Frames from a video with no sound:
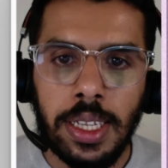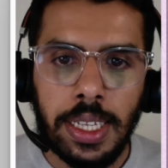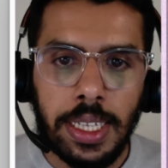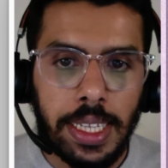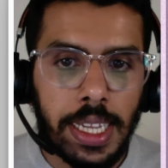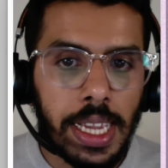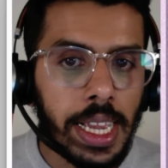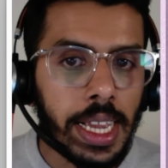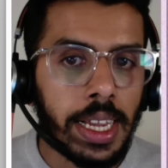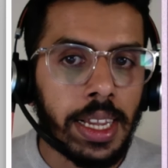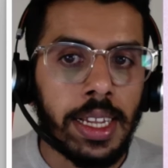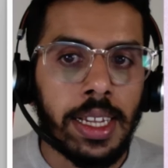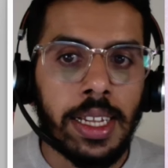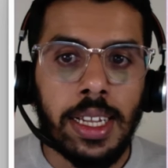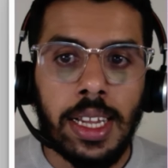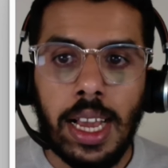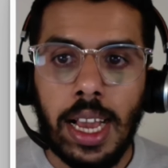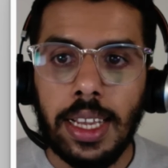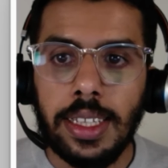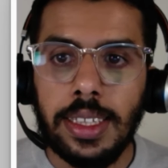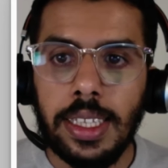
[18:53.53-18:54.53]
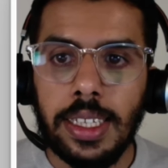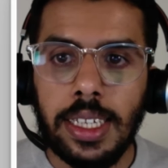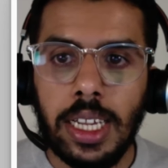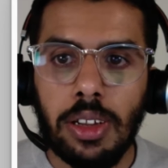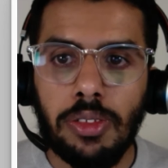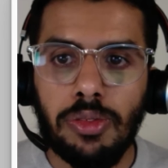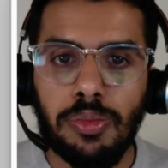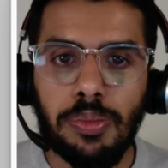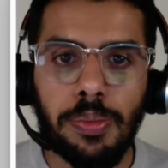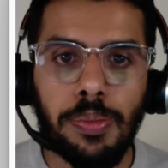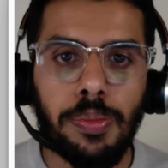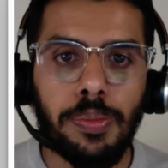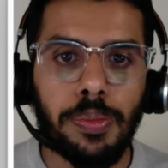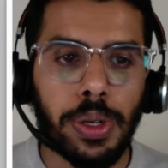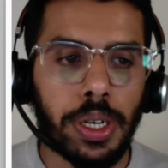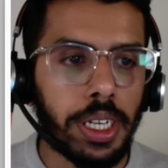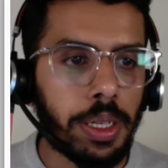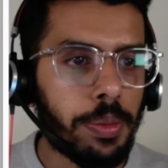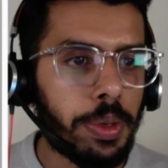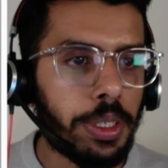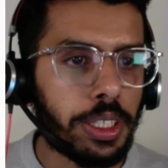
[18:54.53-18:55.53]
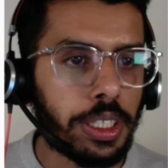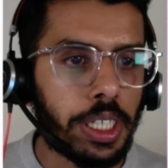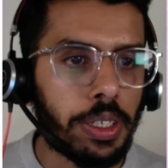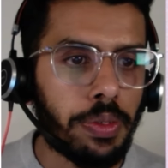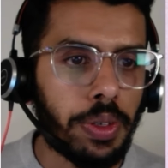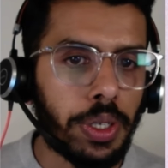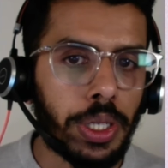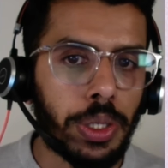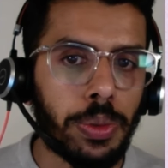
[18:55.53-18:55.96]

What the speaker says: Yeah, I think I've pretty much given